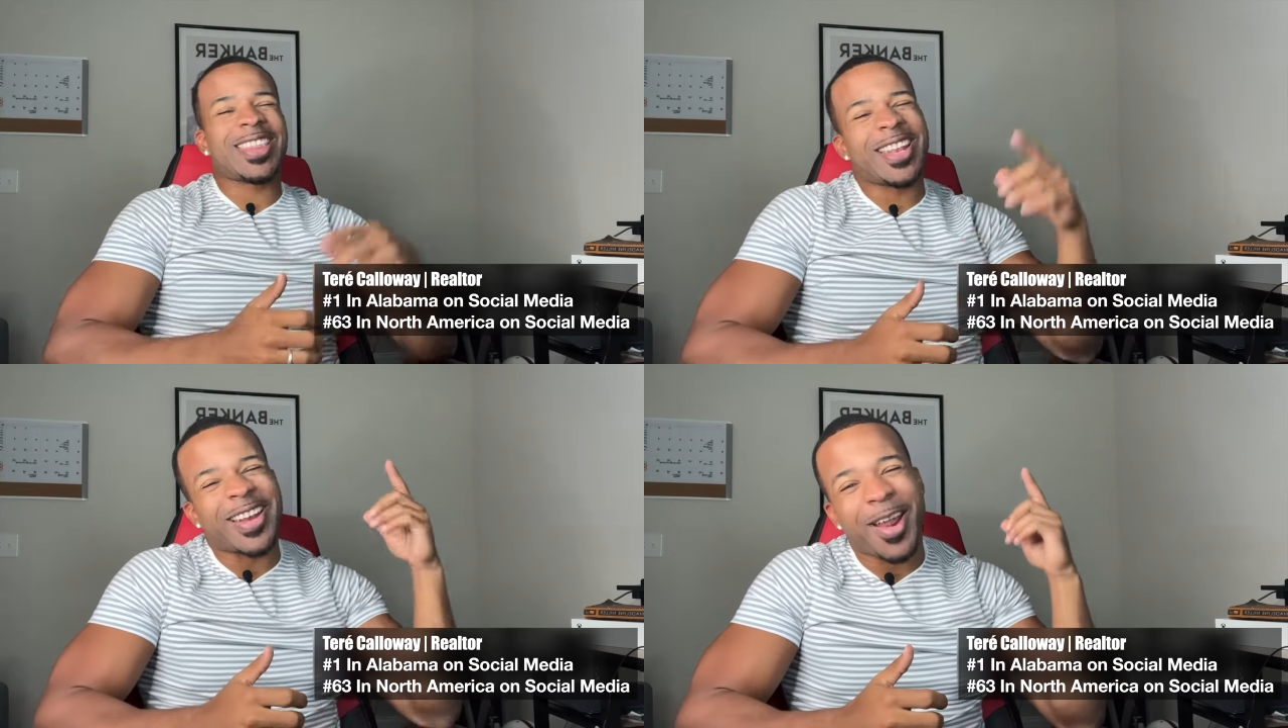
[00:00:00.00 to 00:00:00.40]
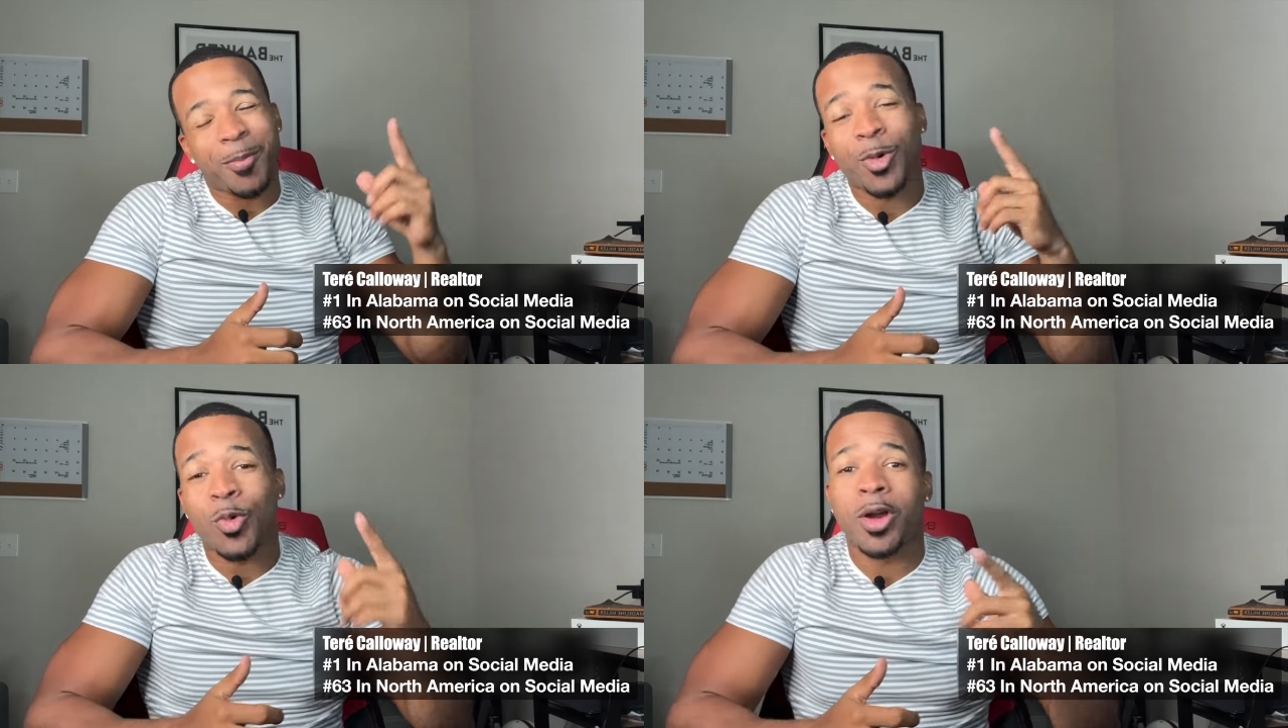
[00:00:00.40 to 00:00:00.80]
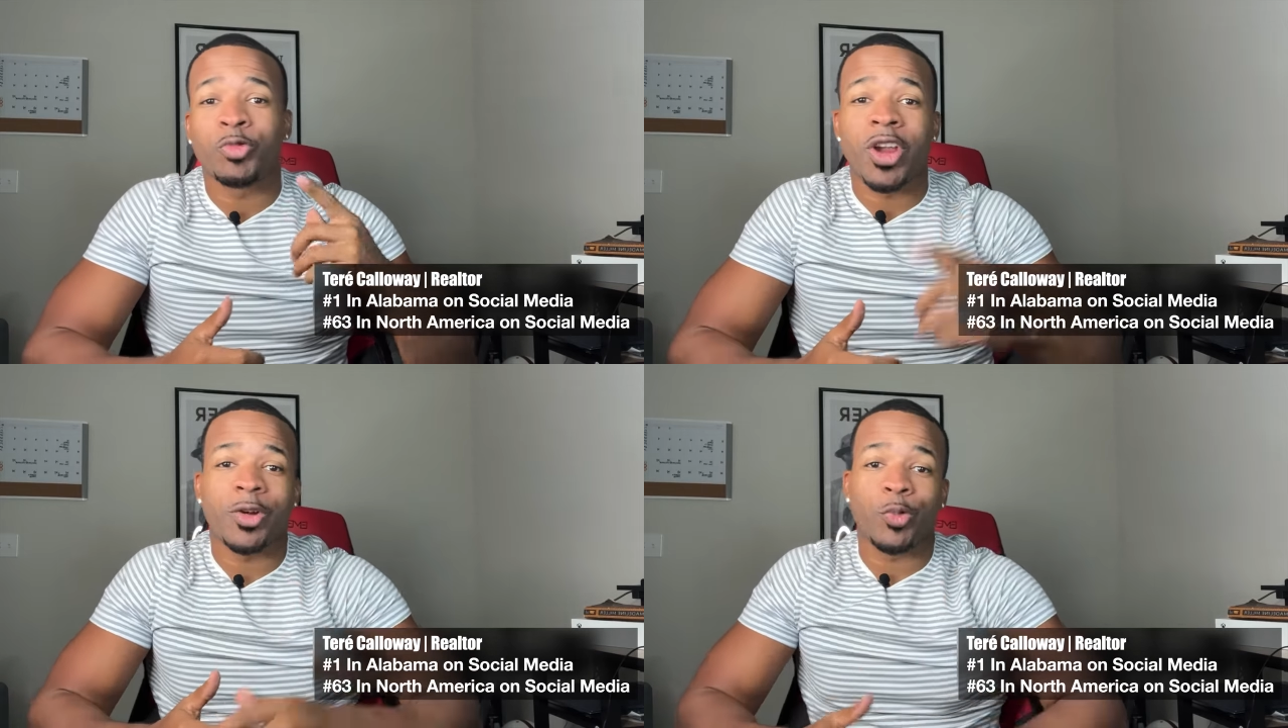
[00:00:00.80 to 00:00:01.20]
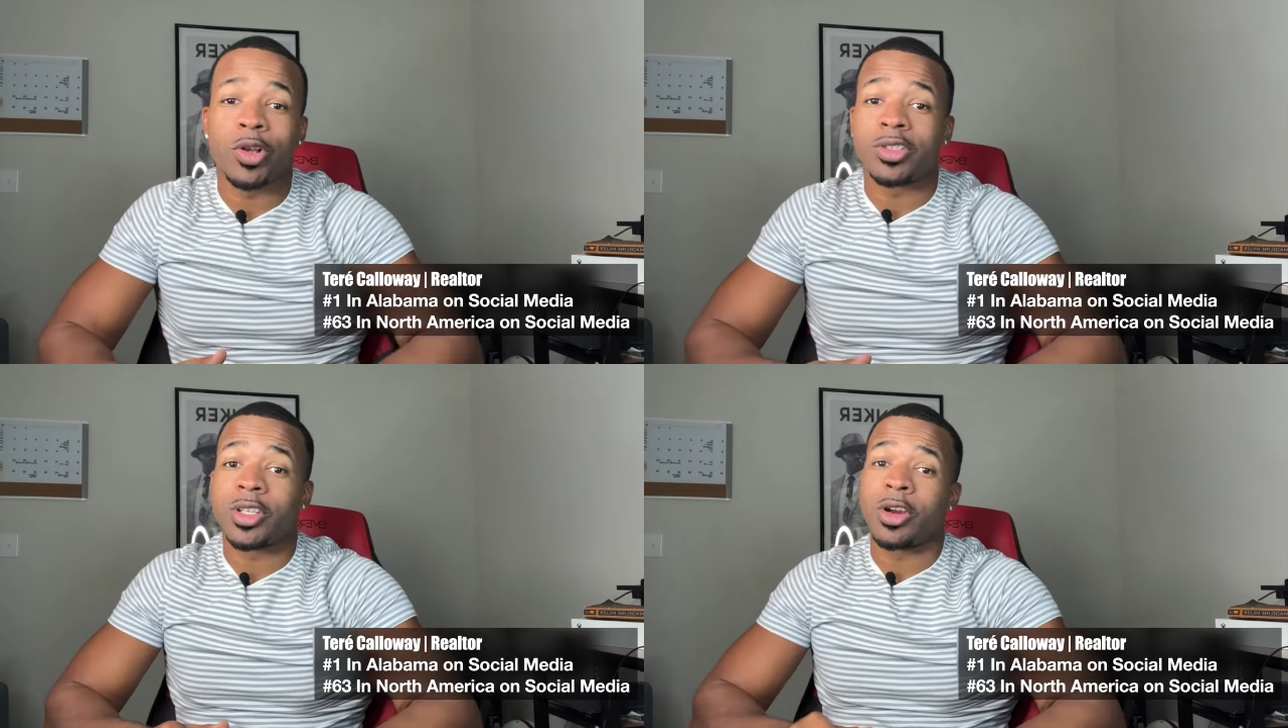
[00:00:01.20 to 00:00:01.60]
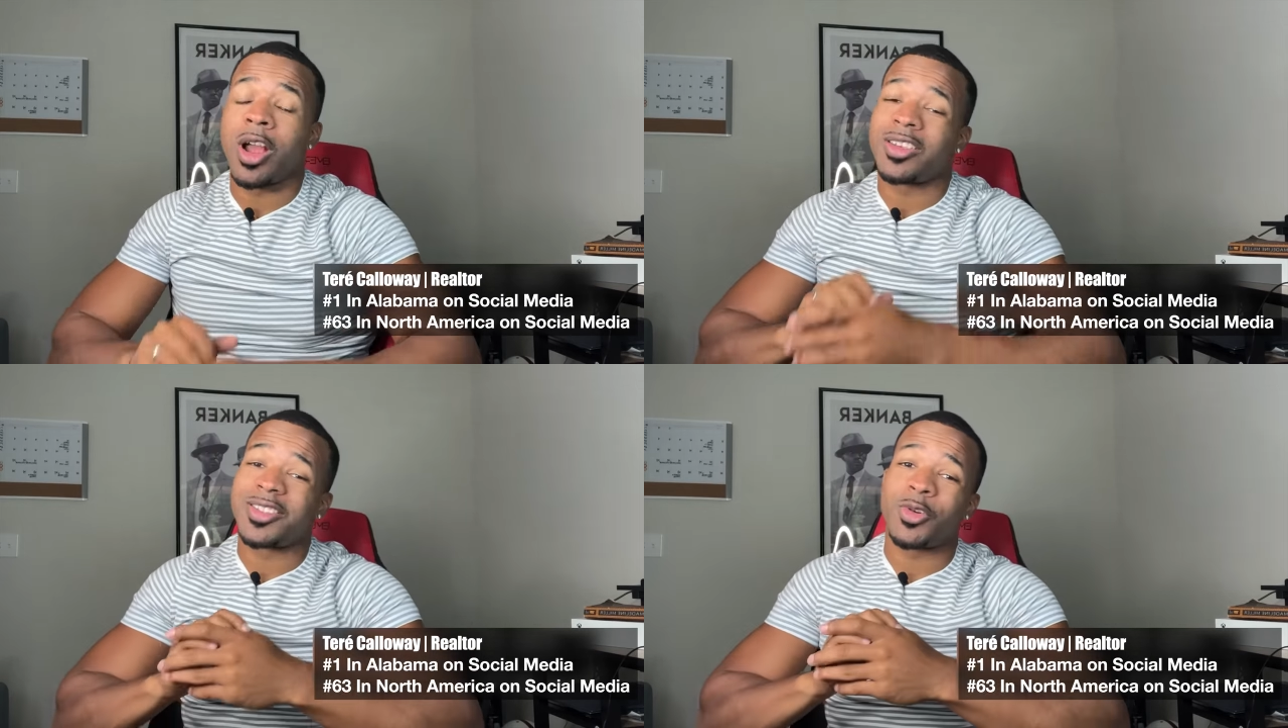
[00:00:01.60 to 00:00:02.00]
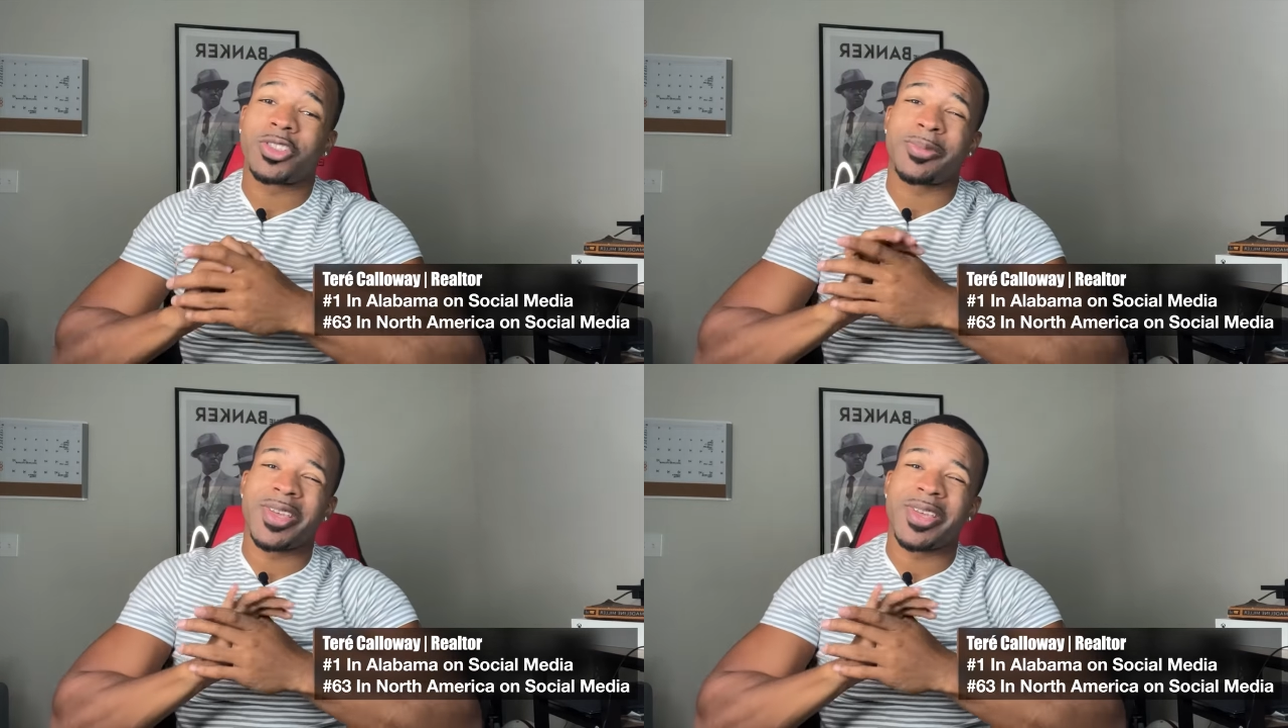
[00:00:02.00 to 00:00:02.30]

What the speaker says: the number one ranked realtor on social